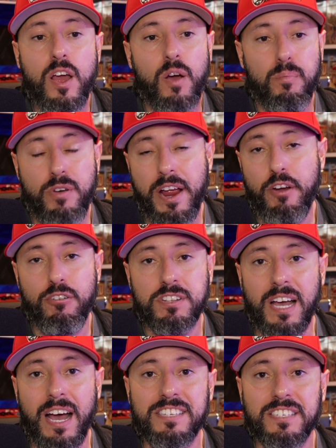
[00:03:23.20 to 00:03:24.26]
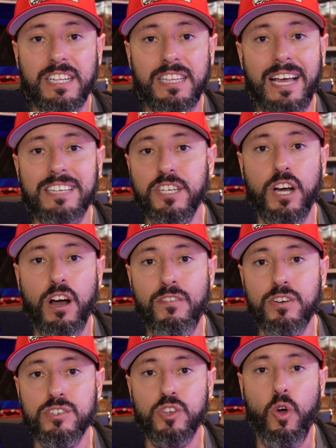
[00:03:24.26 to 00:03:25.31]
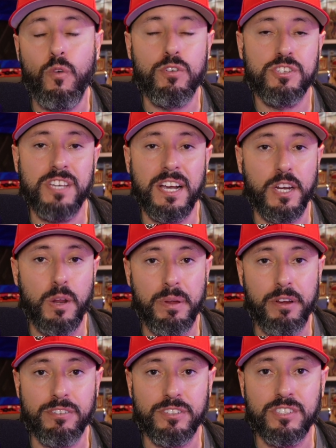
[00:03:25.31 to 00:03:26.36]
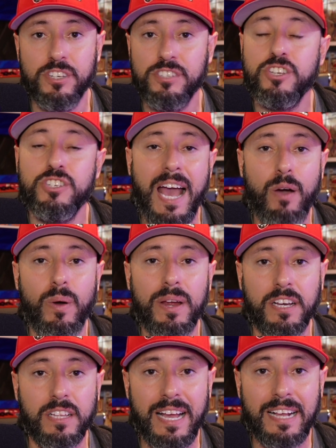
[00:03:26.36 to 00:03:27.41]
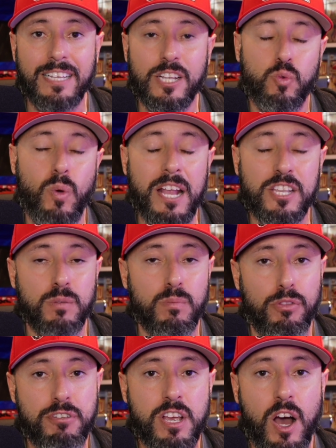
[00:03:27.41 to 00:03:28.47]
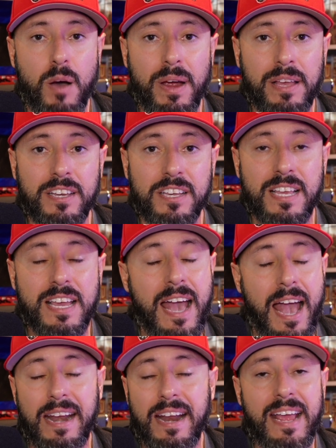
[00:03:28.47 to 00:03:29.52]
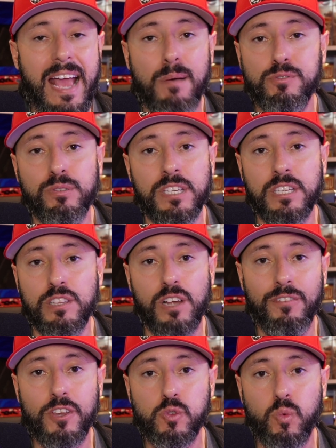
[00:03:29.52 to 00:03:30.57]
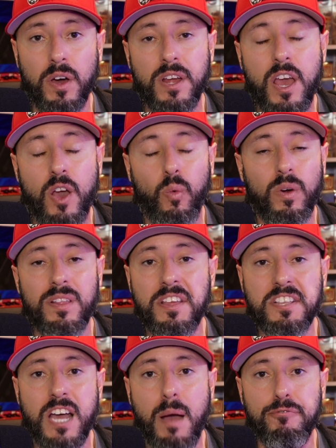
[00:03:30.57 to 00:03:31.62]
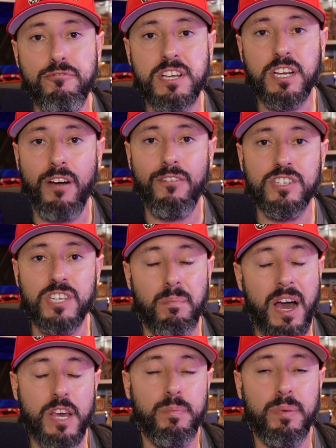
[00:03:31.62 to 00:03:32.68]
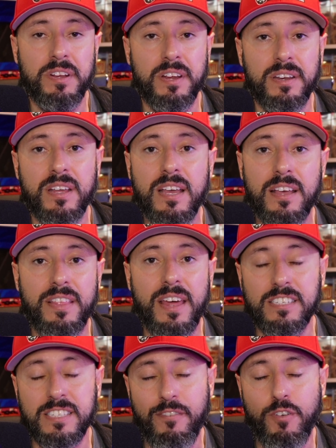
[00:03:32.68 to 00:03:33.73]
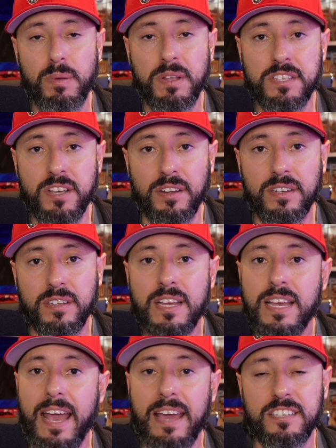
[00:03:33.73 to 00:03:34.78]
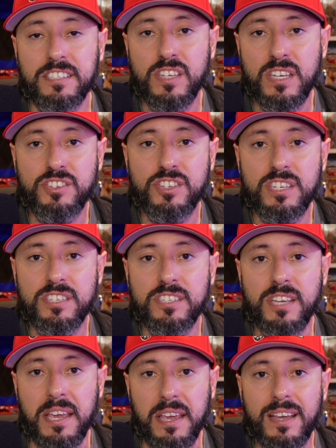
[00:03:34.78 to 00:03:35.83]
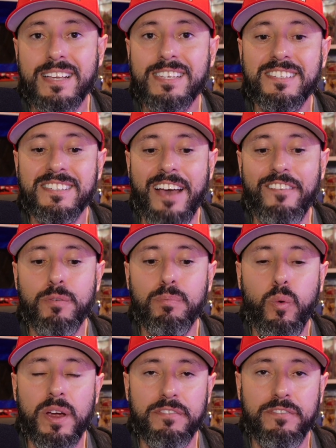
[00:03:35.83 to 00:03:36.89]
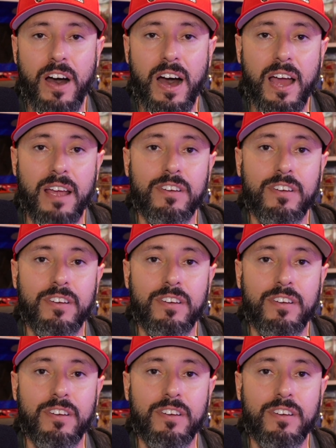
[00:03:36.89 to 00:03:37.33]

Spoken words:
prioritize classic covers over second appearances. That's just how I collect. That's why it's number 3 on my list. And I absolutely love this one. One of the top 3 covers, in my opinion, that has ever been done. And a CGC 7.5